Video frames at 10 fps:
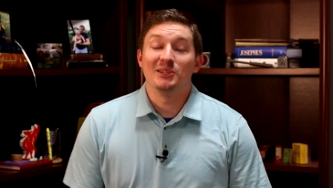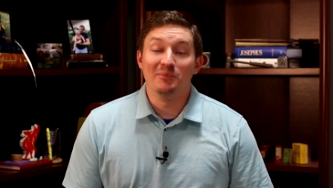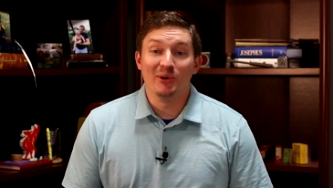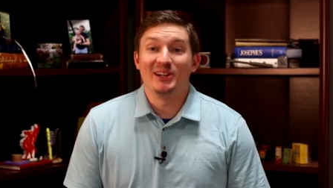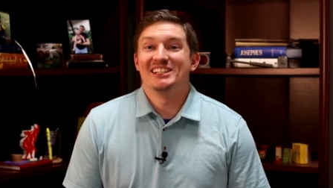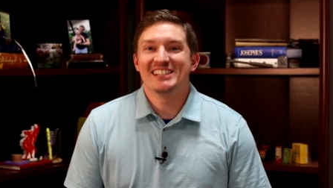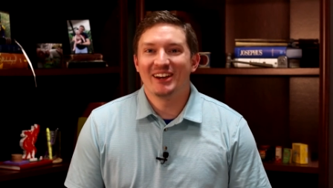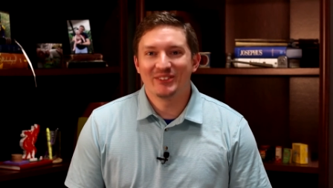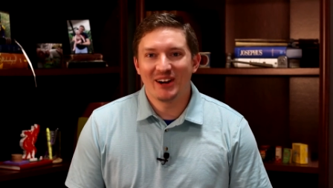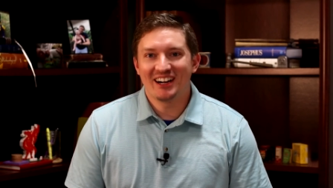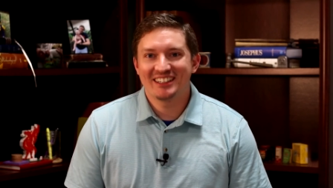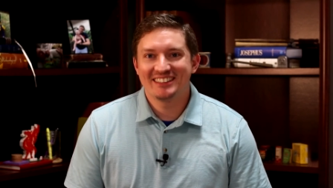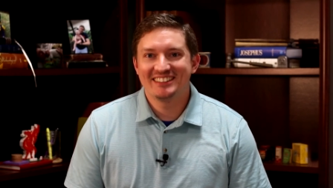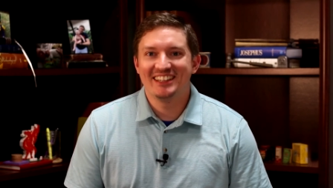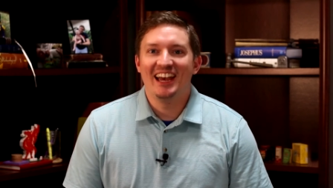Good morning, South
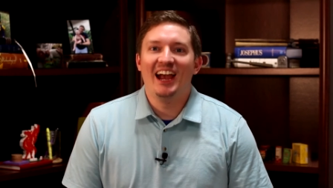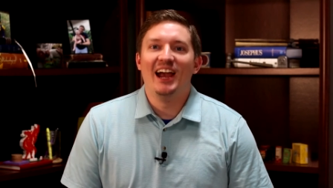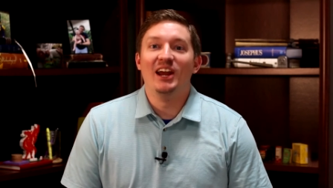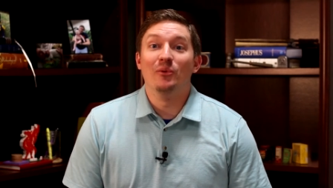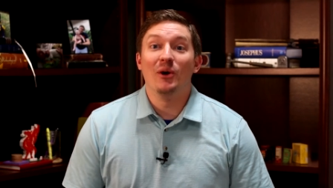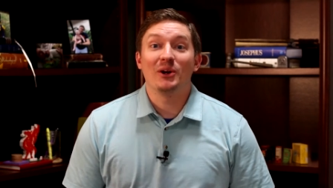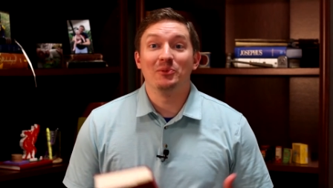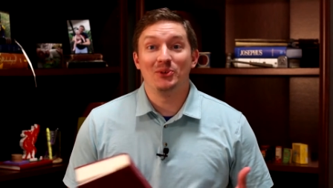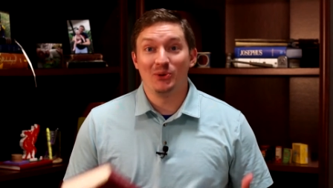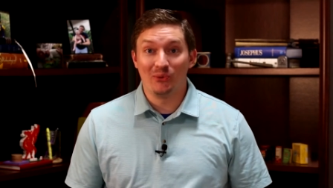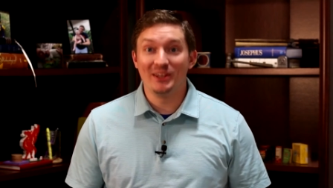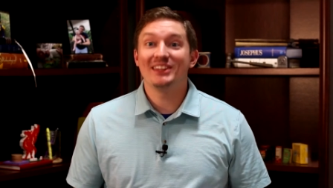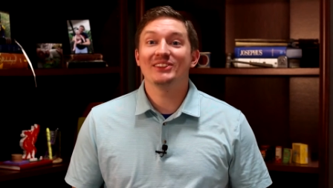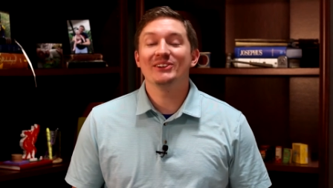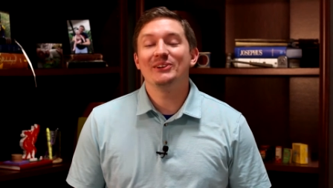Rock, and welcome to
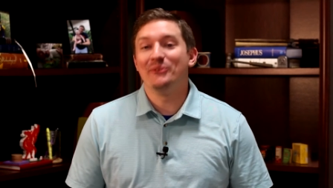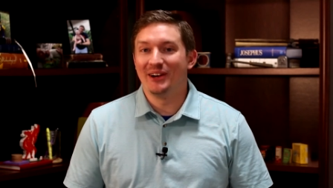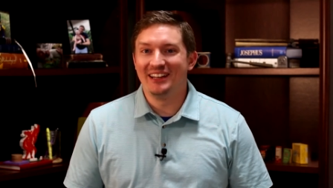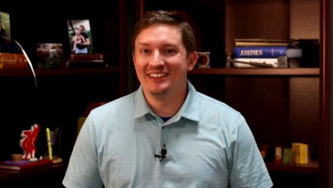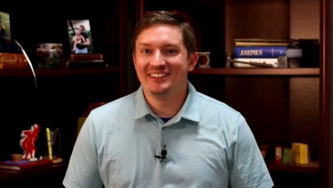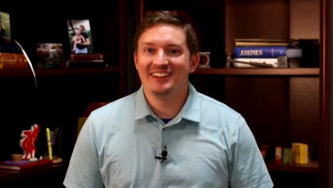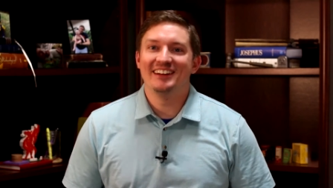week 31